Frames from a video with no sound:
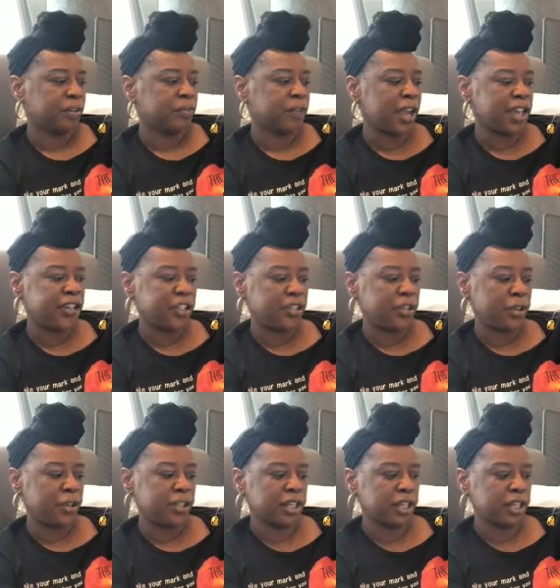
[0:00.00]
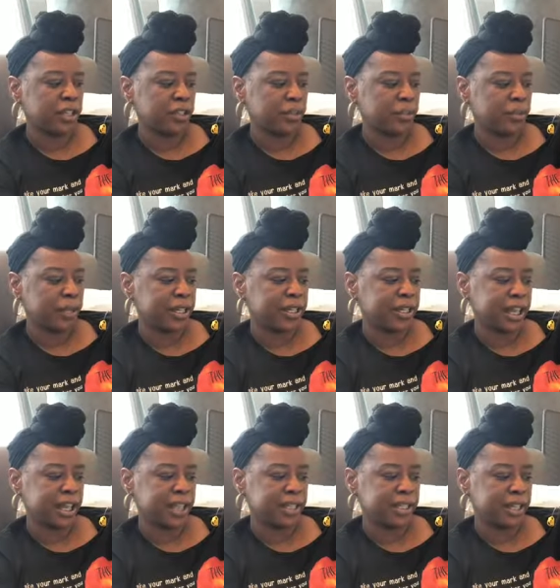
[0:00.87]
Vashi noticed a little boy
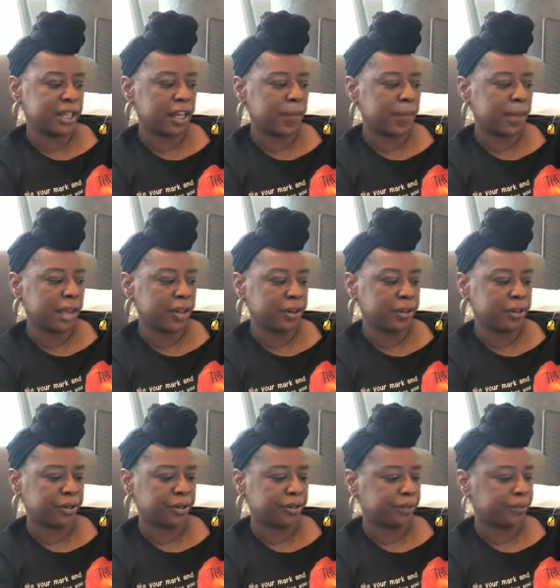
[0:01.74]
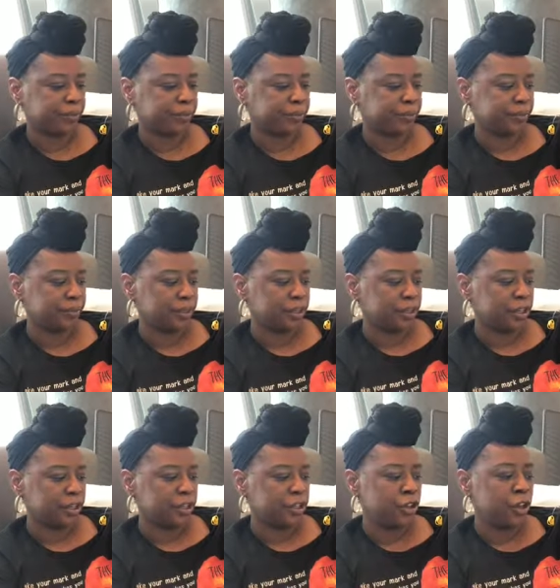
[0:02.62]
gazing up at her.
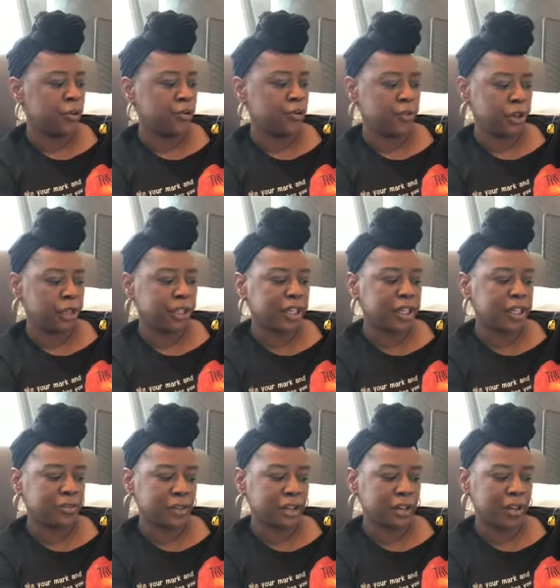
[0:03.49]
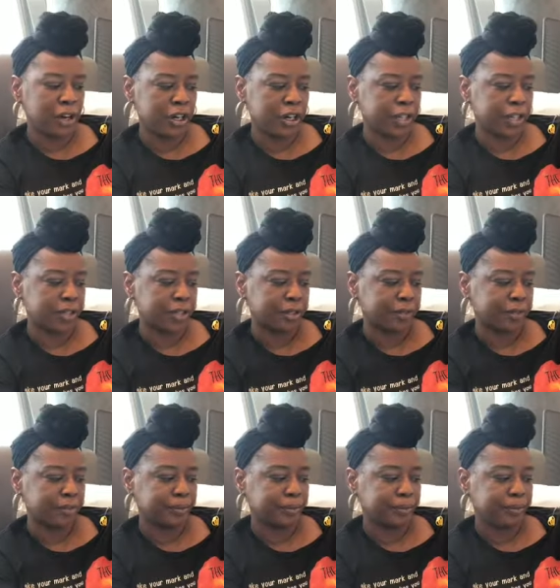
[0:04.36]
You're really a great artist.
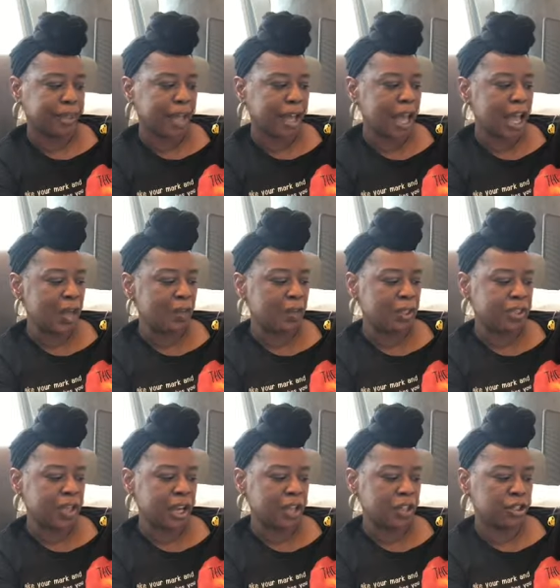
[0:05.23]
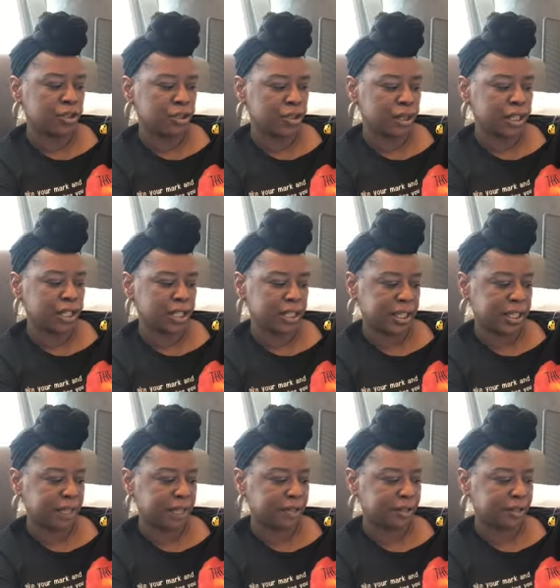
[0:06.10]
I wish I could draw, he
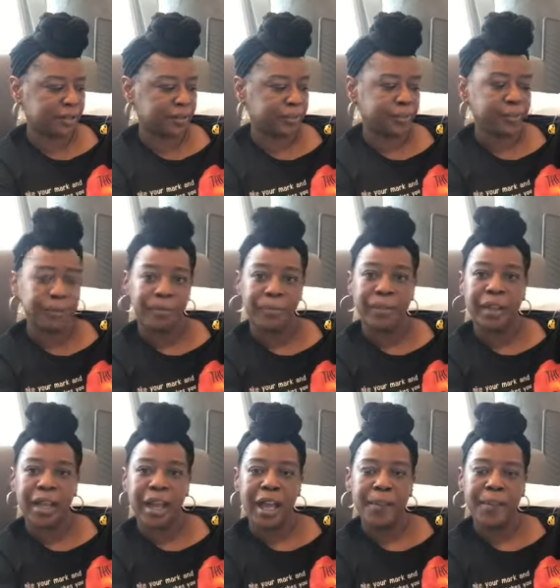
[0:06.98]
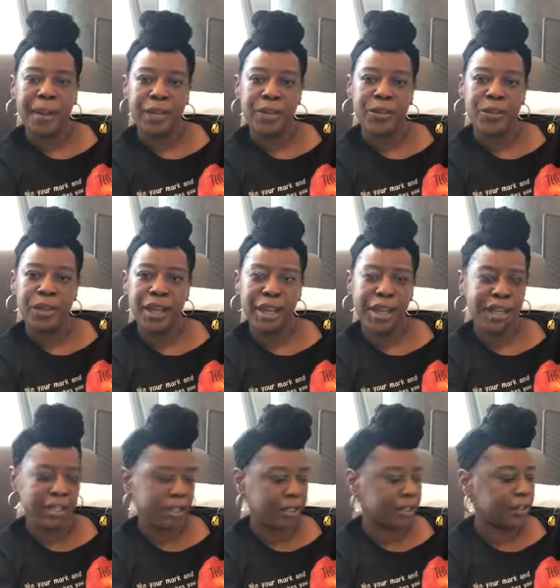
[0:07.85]
said. I bet you
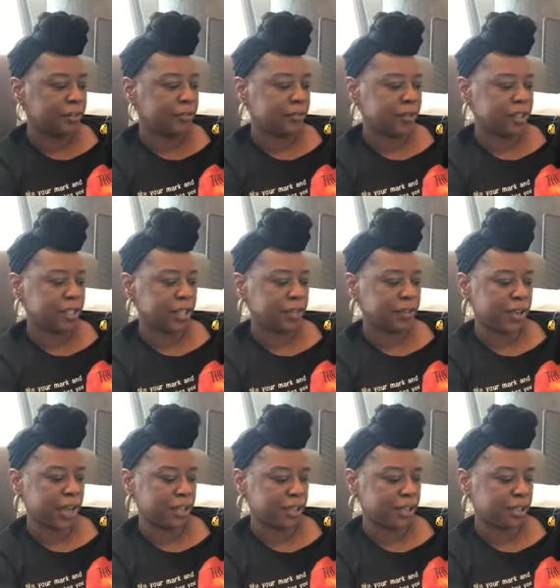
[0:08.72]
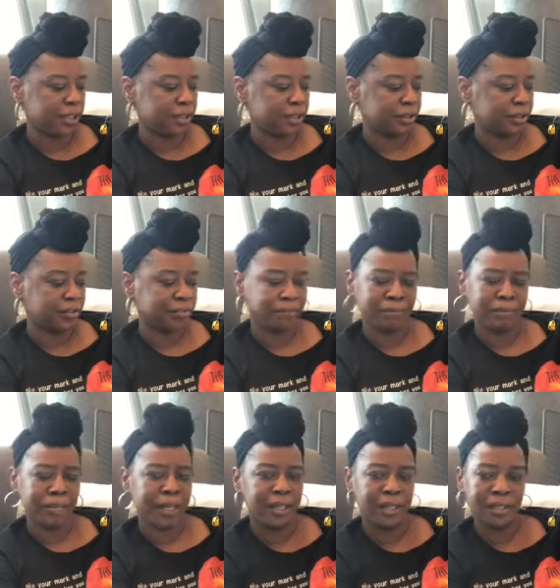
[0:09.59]
can, said Vashi.
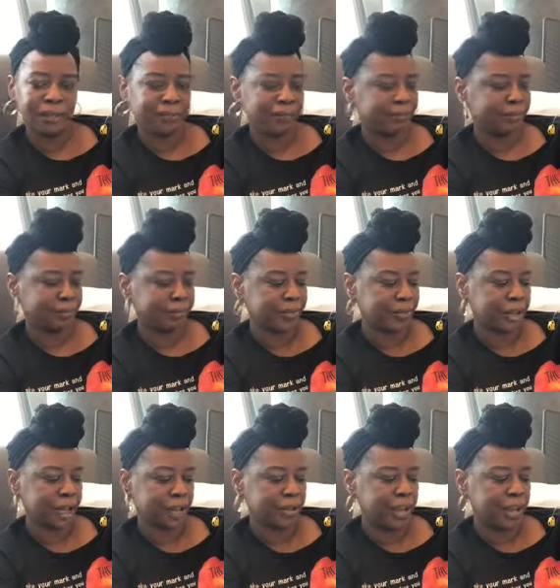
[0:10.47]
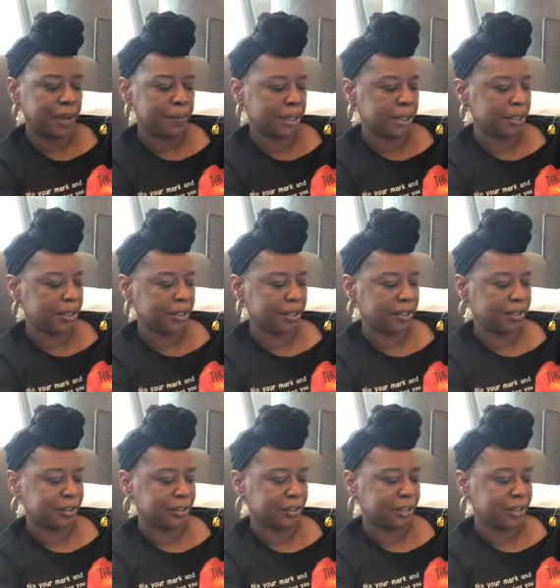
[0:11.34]
Me? No, not me.
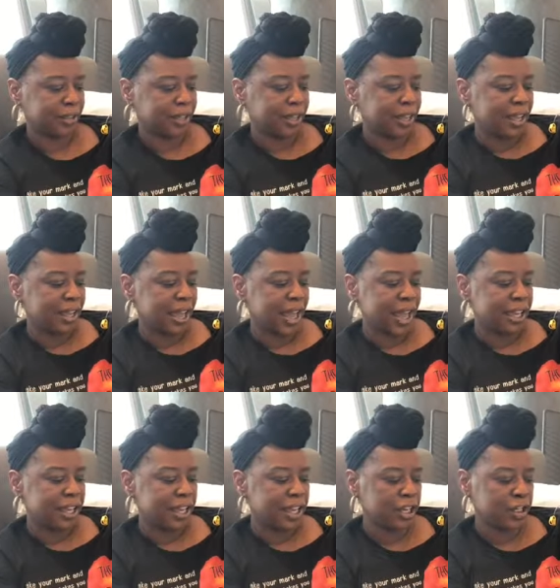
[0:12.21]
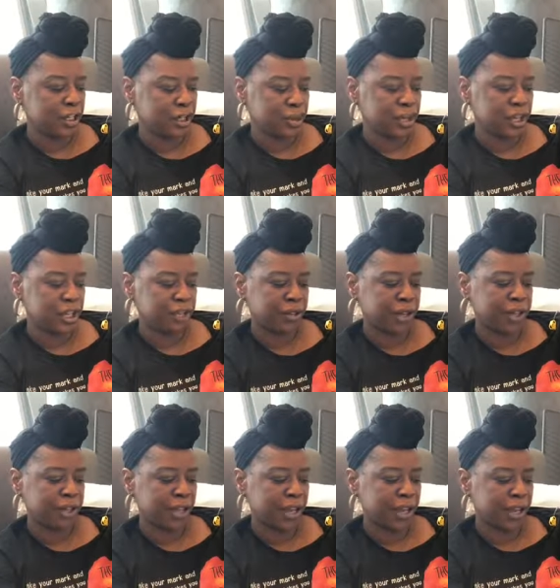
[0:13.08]
I can't draw a
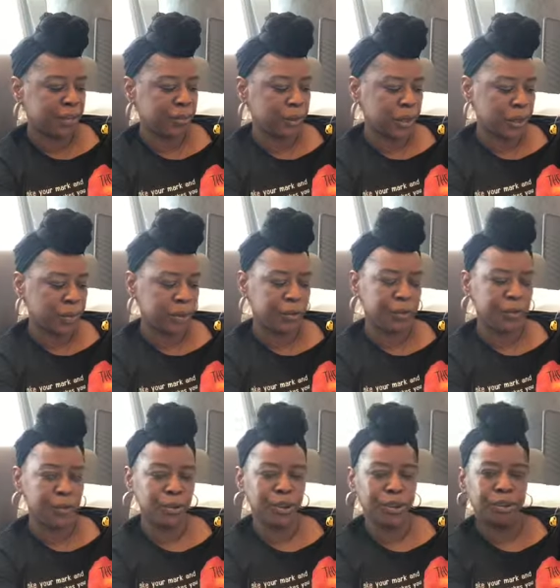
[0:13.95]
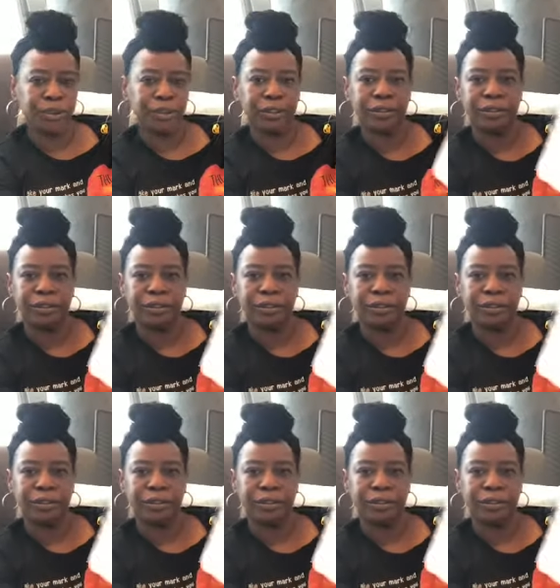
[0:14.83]
straight line with a ruler.